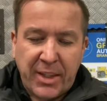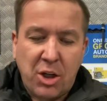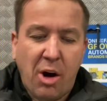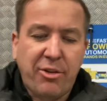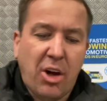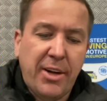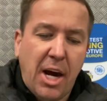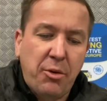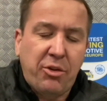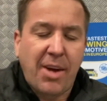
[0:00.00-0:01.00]
Guys, I
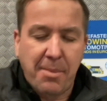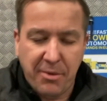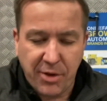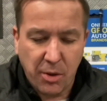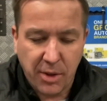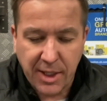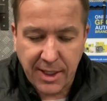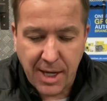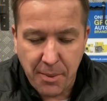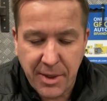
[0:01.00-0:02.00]
know some of you are going to
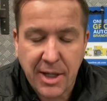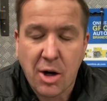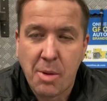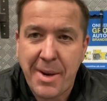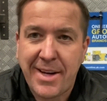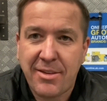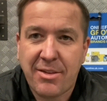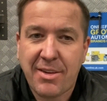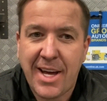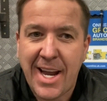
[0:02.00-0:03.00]
go in the
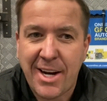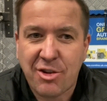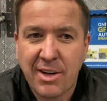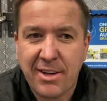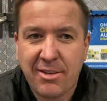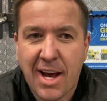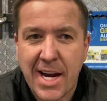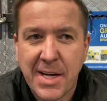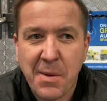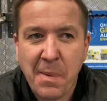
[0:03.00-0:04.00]
comments and actually say,